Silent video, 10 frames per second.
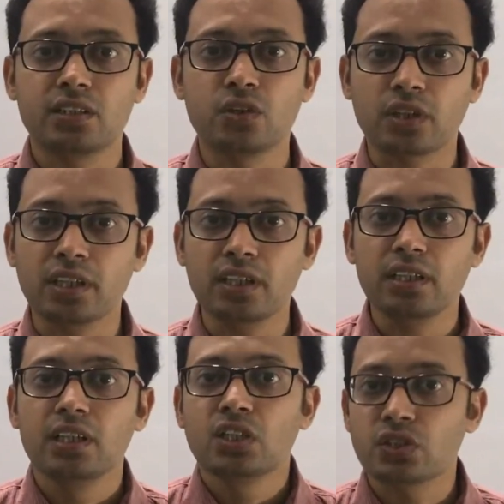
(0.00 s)
Okay,
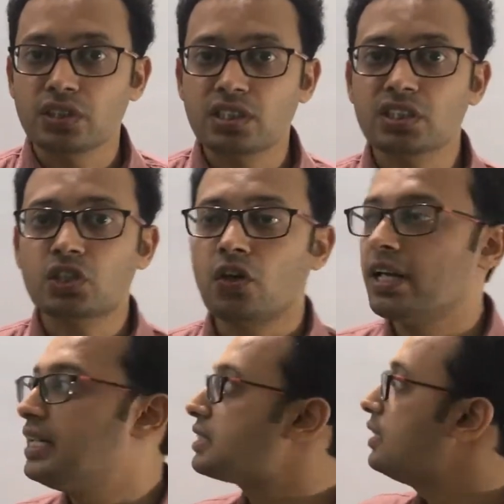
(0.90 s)
so this is called
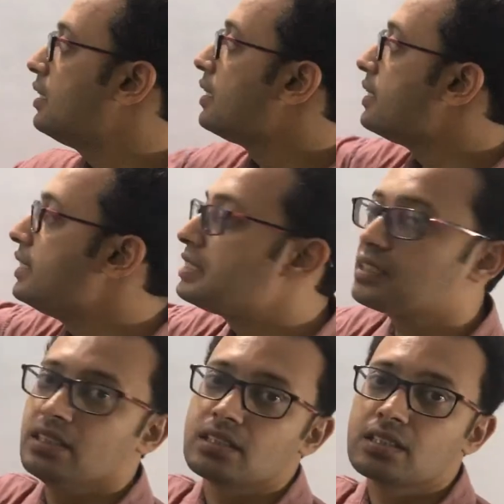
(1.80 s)
as a
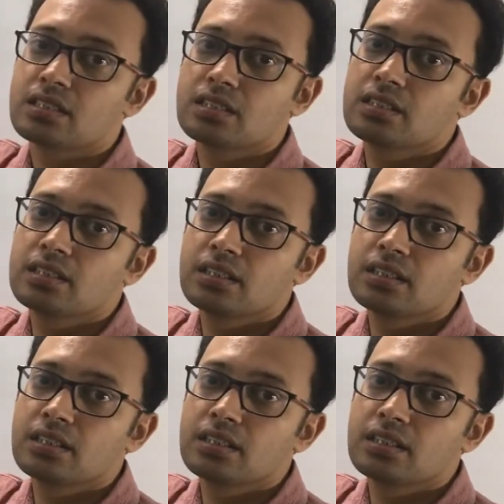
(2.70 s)
disease.